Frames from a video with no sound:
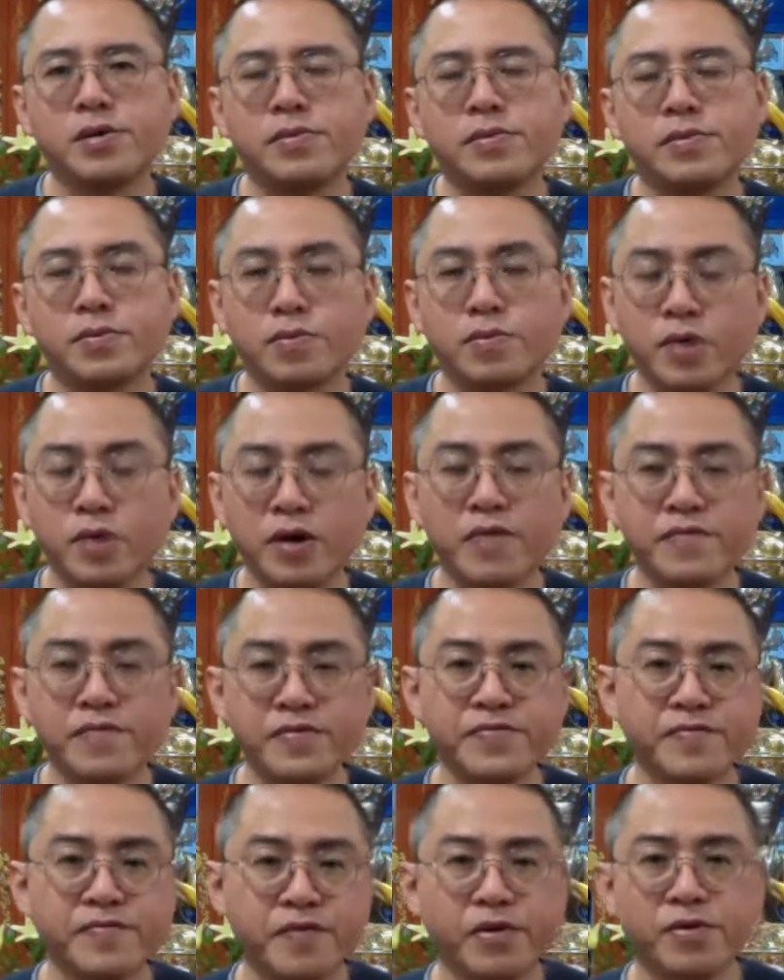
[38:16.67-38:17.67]
quite
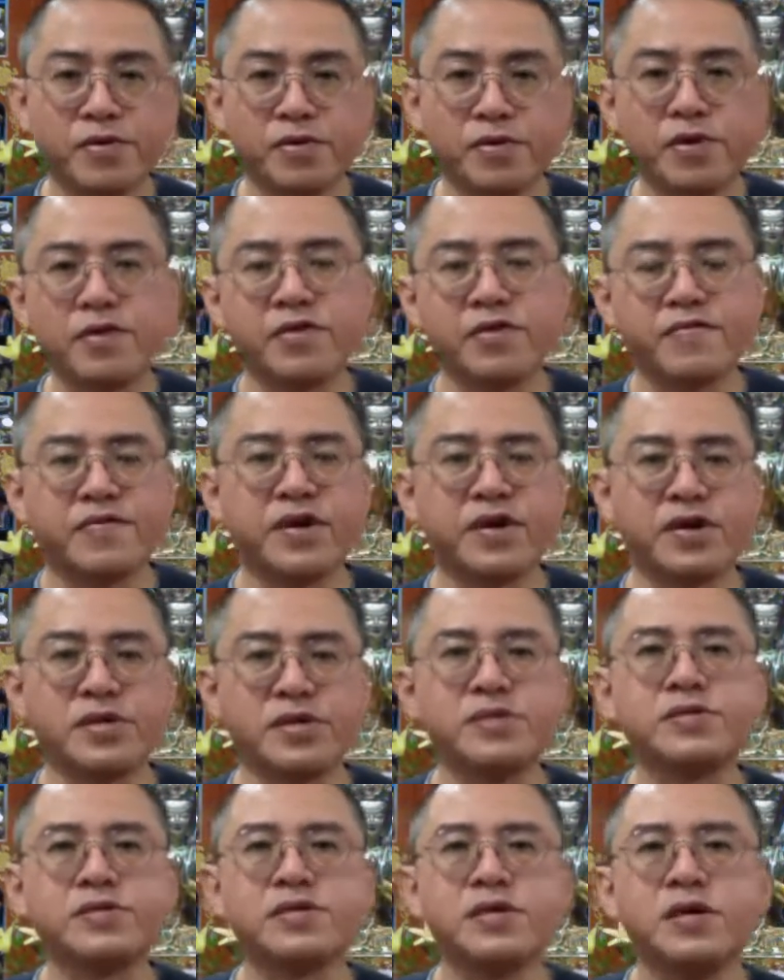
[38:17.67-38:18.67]
often, for a lot of
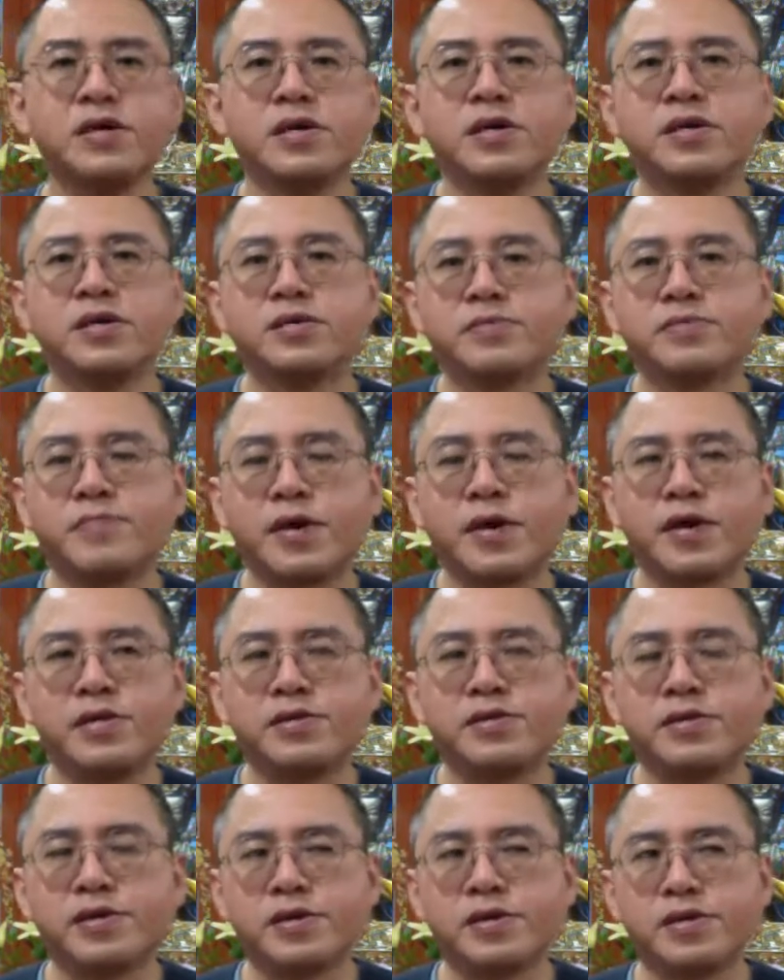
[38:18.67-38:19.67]
us,
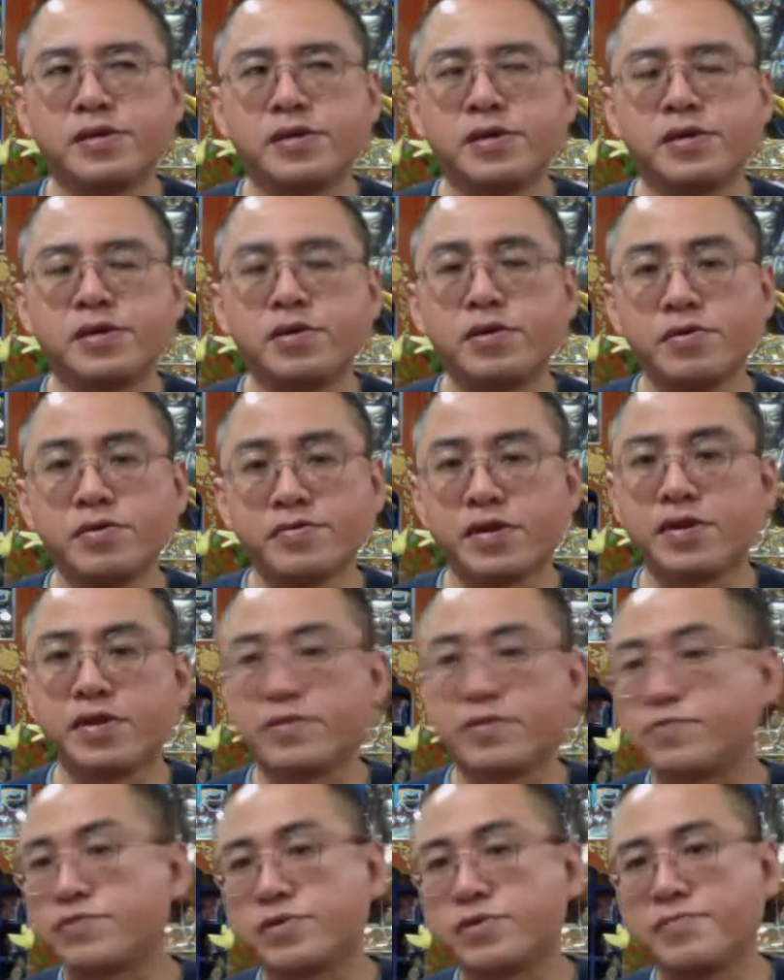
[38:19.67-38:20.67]
spend a lot of time,
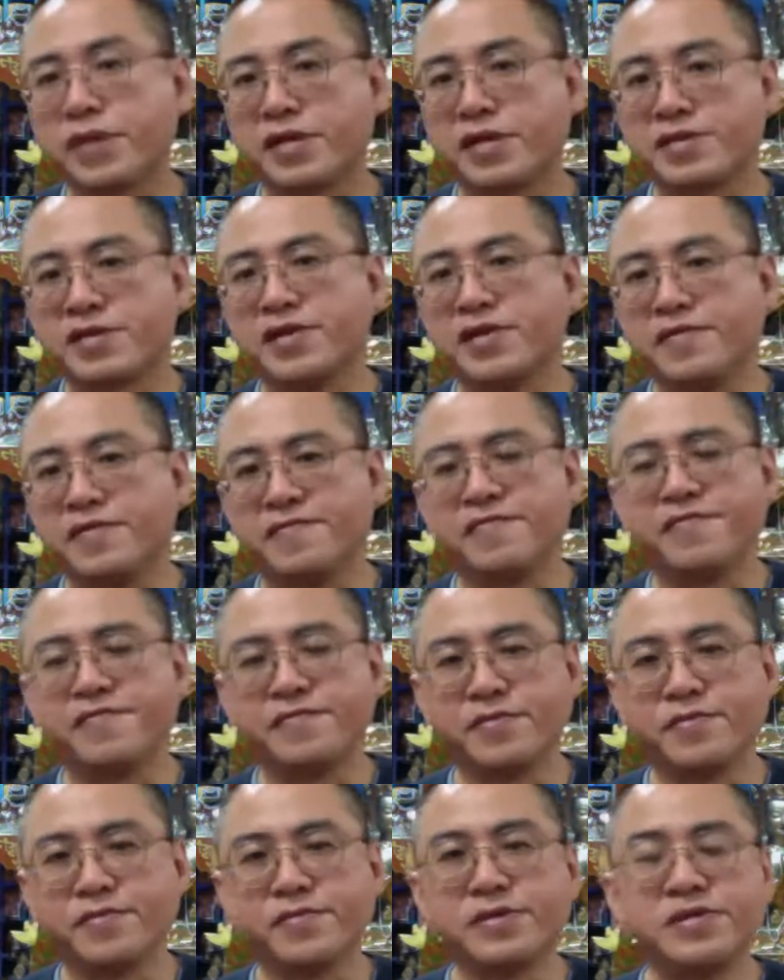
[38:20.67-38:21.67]
including myself,
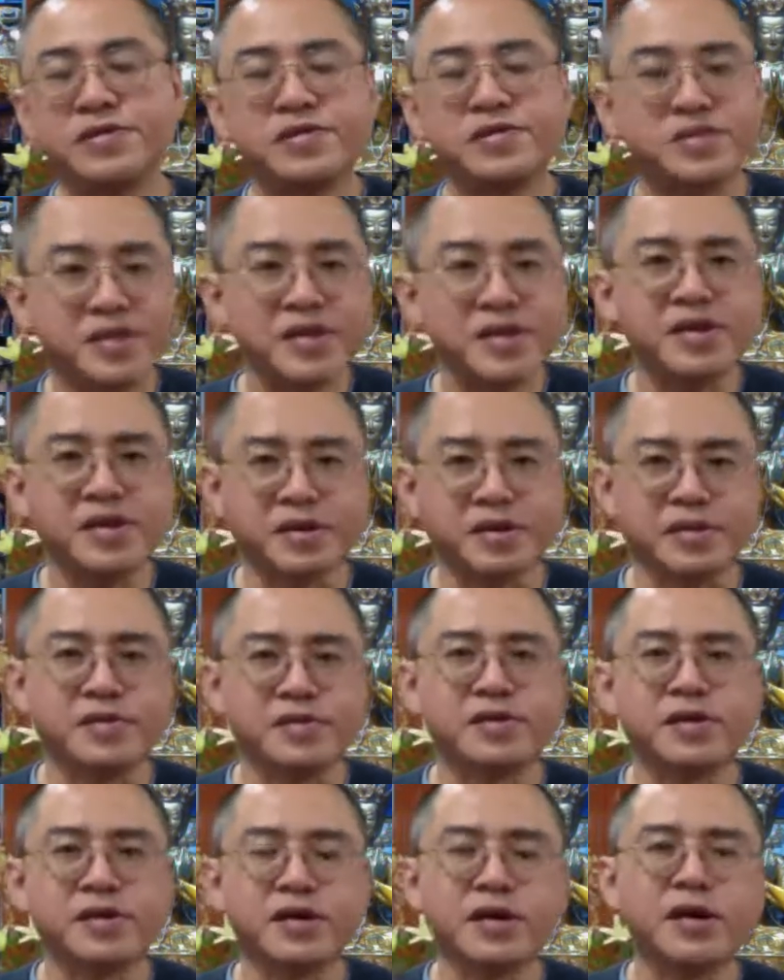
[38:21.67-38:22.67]
in
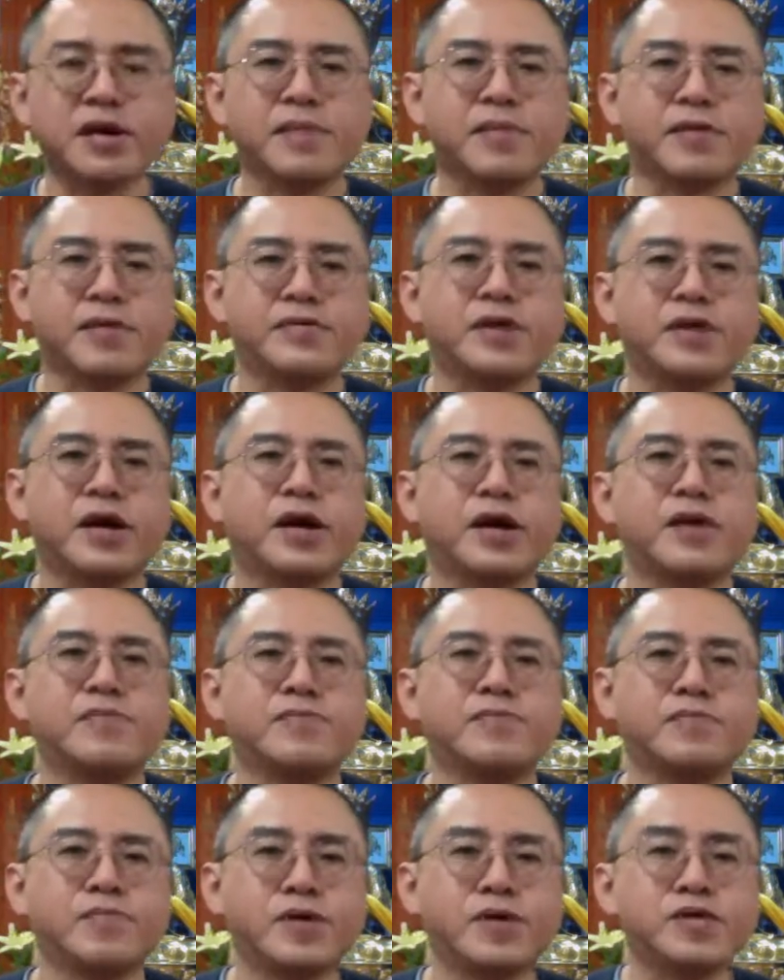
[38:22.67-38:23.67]
thinking about
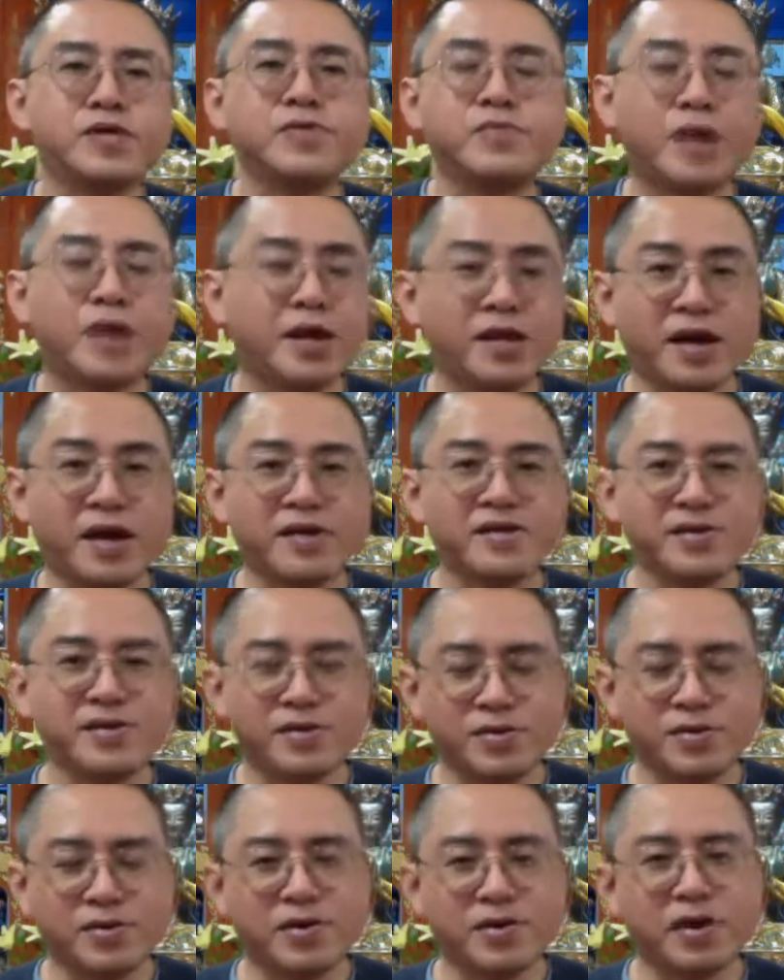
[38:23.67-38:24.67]
that, whether I like it
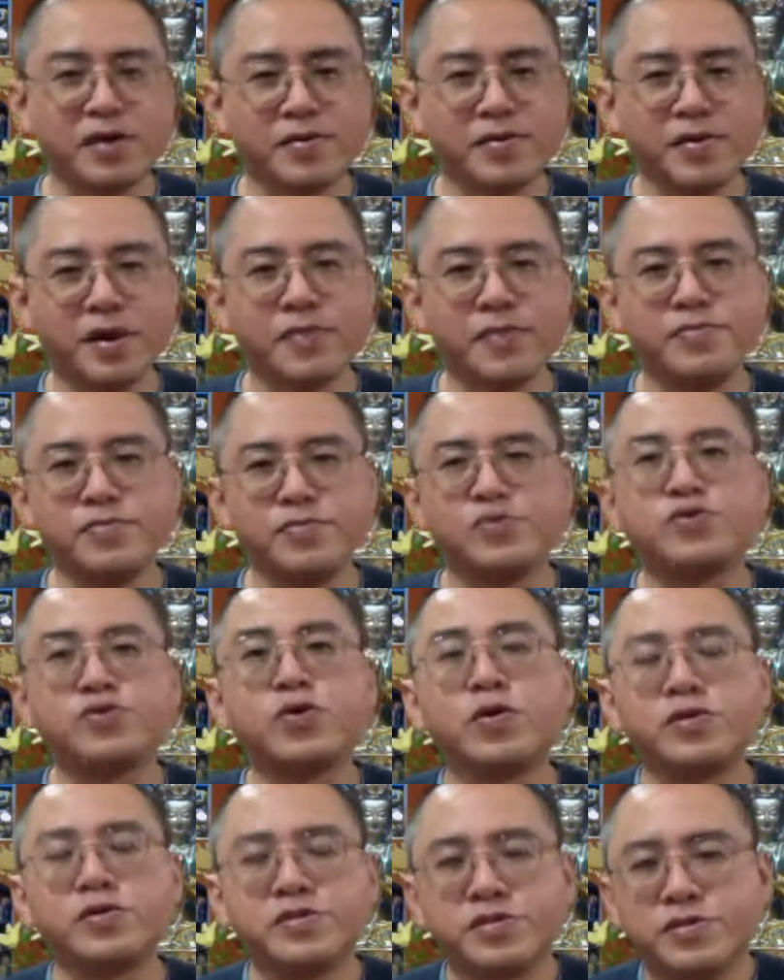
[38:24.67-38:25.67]
or not. I'm
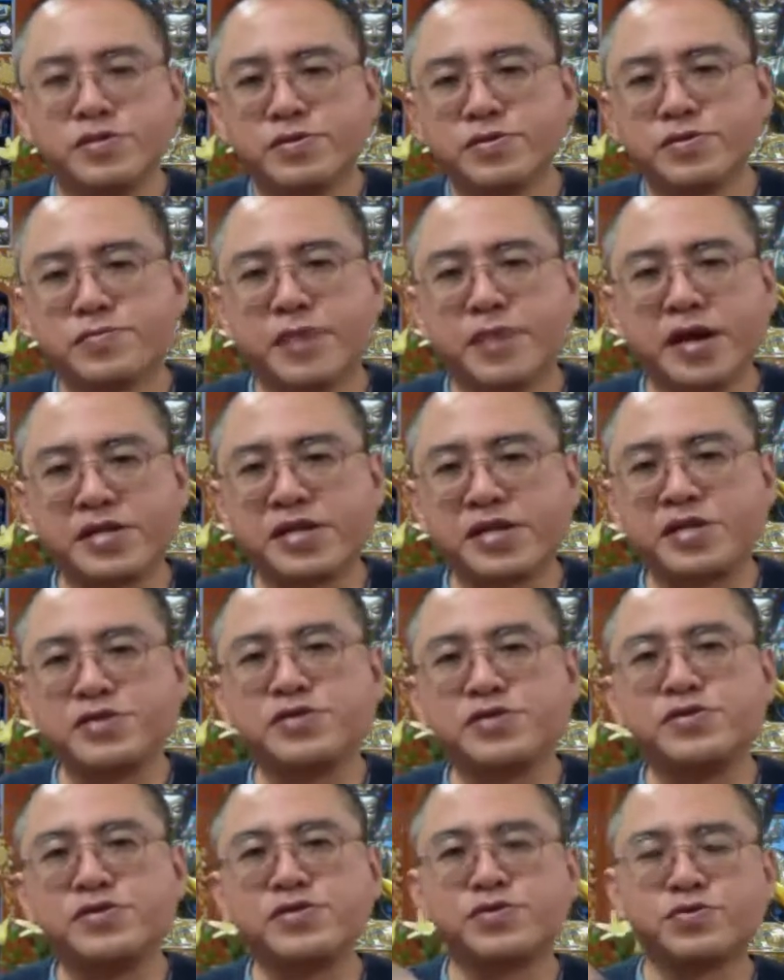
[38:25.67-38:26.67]
drawn into it. My
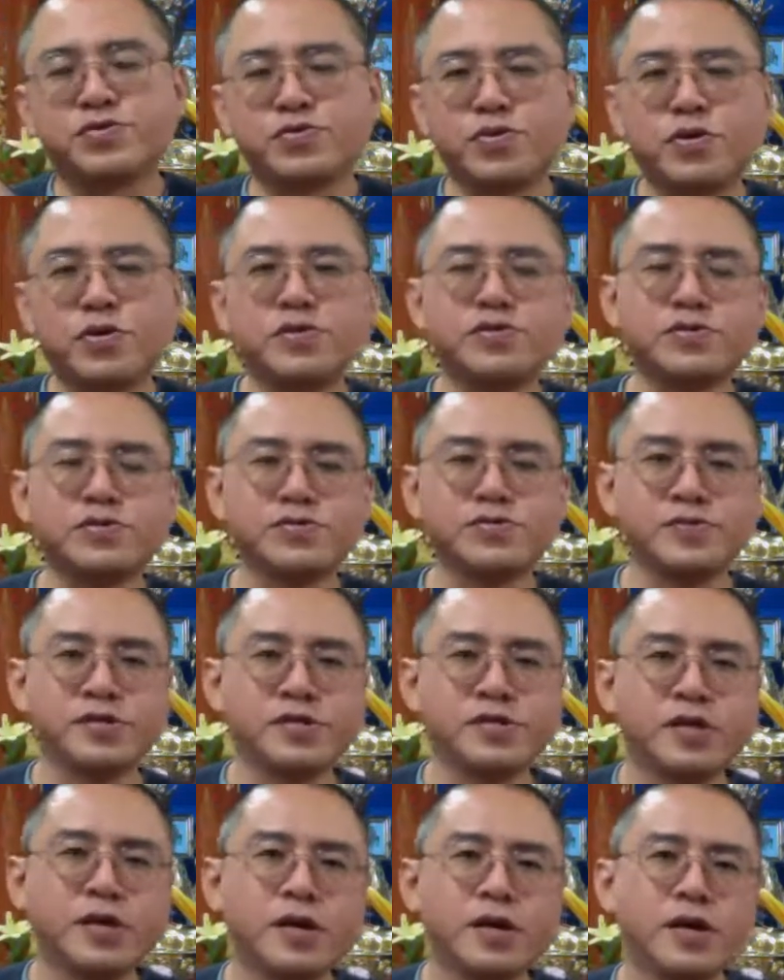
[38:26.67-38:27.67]
attention is drawn to it.